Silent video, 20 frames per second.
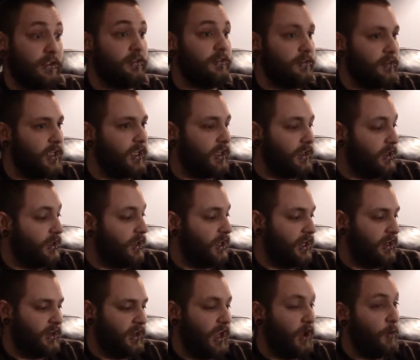Yeah.
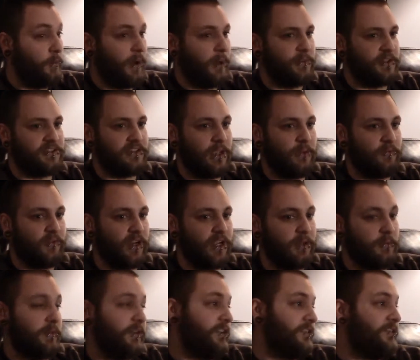I hope I'm the same for
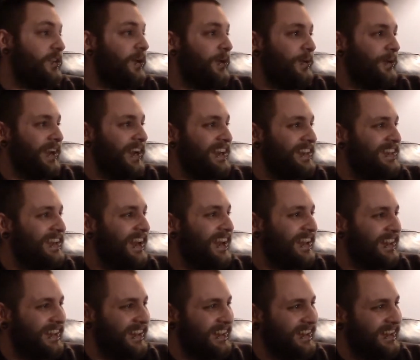him, but there's no way to tell.